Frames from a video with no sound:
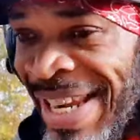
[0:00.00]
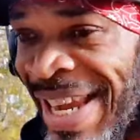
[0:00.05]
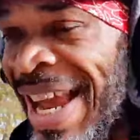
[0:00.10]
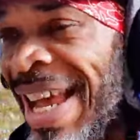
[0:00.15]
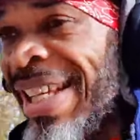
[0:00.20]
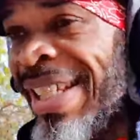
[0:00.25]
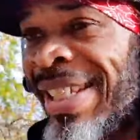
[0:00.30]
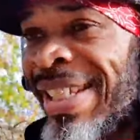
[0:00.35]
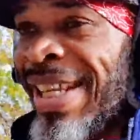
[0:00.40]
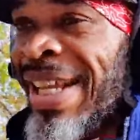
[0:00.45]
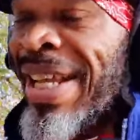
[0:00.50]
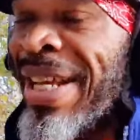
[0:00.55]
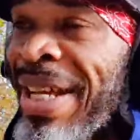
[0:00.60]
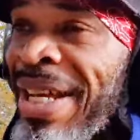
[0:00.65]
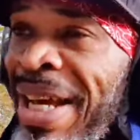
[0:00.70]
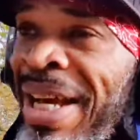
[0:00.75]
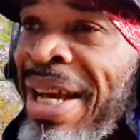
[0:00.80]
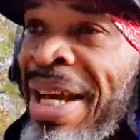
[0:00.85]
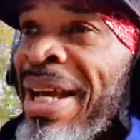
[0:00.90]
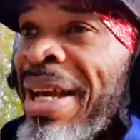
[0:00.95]
Yes.
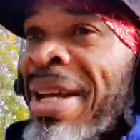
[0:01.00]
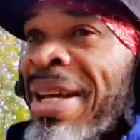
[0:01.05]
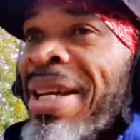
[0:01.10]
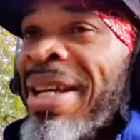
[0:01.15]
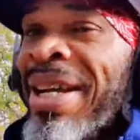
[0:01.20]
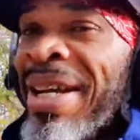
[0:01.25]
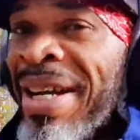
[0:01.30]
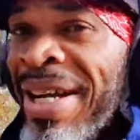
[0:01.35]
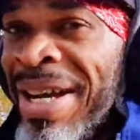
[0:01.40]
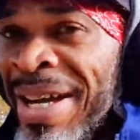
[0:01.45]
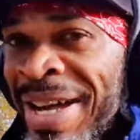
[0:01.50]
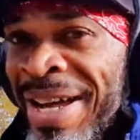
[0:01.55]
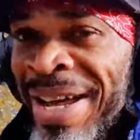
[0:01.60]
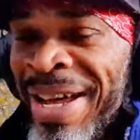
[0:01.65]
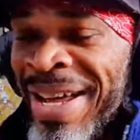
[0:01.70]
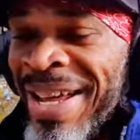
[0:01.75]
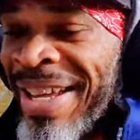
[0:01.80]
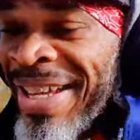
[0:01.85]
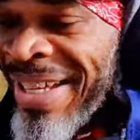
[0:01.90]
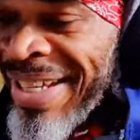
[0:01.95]

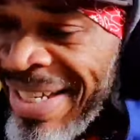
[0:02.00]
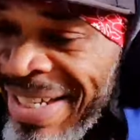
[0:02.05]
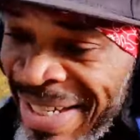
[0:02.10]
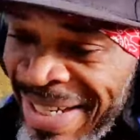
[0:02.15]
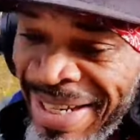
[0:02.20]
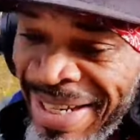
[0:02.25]
Uh-huh.